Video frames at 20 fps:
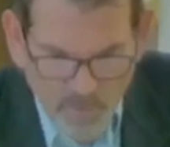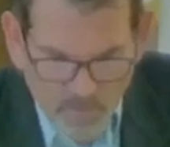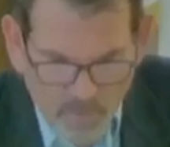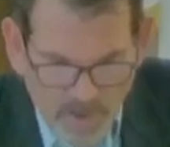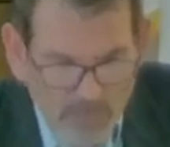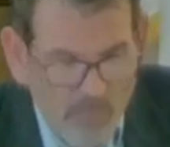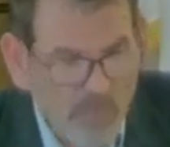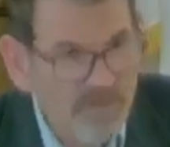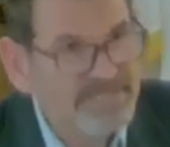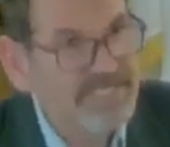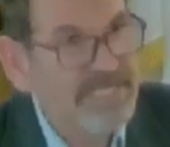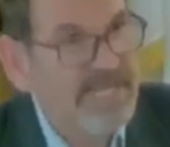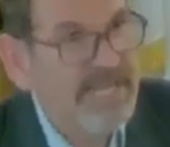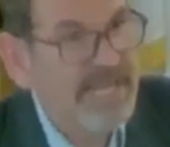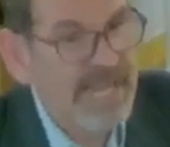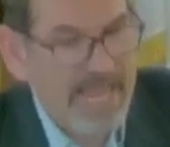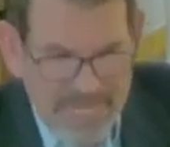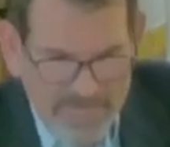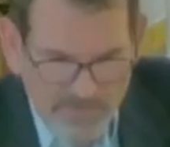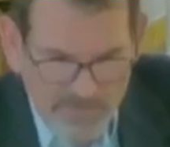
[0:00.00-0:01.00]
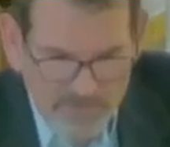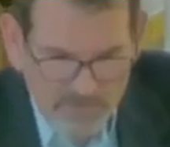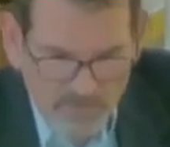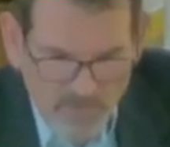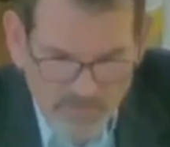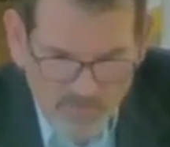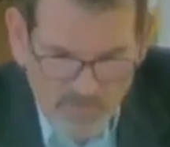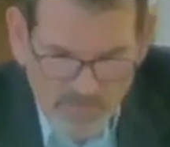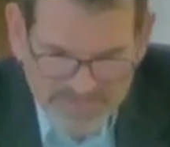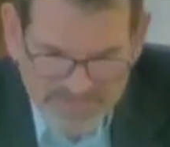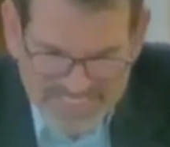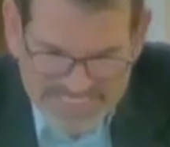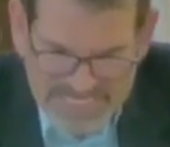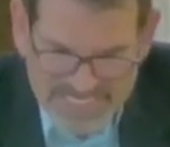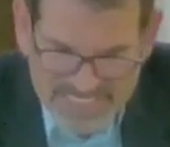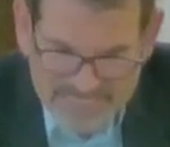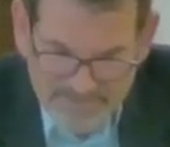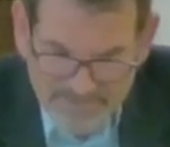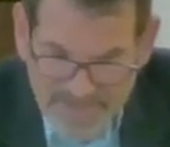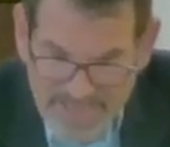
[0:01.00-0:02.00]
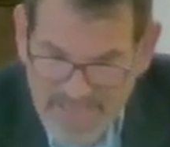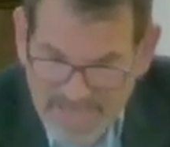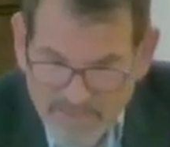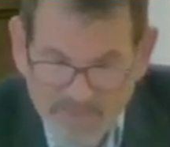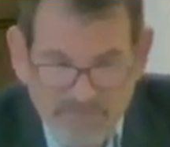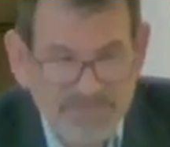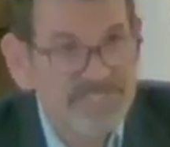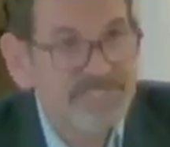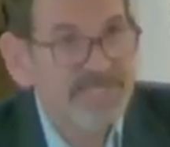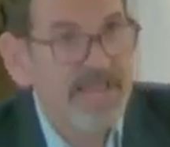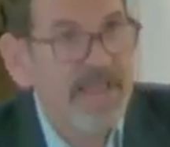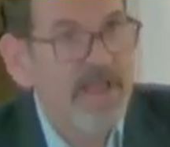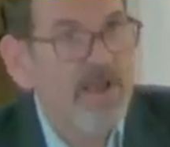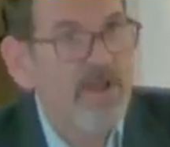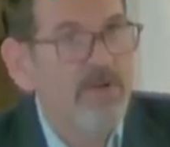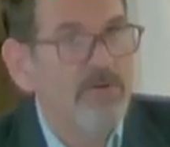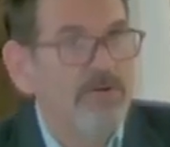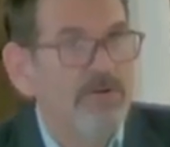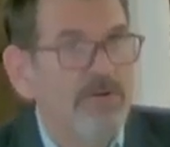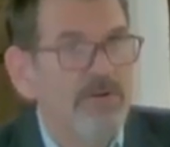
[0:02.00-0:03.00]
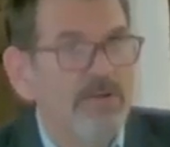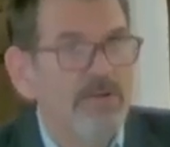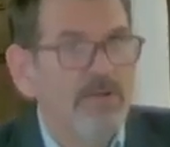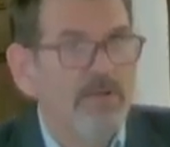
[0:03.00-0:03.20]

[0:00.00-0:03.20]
why wasn't he angry? Why wasn't he mad or scared?